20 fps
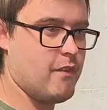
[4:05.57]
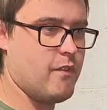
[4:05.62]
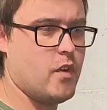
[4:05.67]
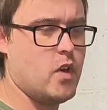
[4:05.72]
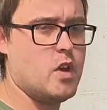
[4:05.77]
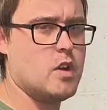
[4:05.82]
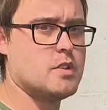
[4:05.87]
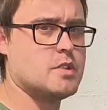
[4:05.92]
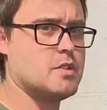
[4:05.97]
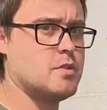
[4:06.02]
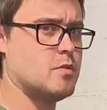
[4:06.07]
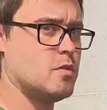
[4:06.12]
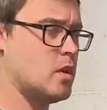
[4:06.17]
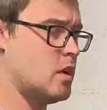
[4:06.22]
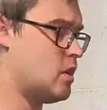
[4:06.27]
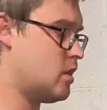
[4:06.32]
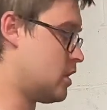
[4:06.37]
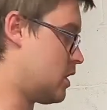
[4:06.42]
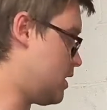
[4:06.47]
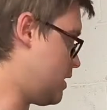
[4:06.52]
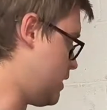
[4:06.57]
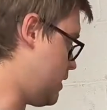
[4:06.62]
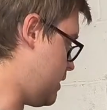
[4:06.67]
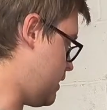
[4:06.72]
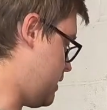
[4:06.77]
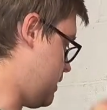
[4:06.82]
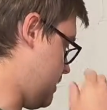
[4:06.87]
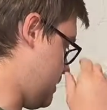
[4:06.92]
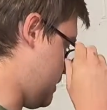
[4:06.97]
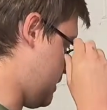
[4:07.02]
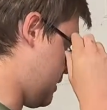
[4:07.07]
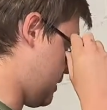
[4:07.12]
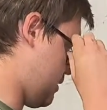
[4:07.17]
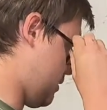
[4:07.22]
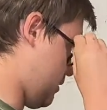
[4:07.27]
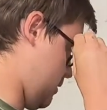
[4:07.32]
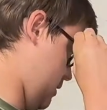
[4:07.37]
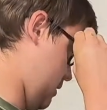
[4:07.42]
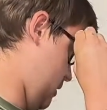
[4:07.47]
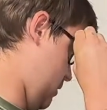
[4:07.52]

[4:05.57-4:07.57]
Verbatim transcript: for far too long and could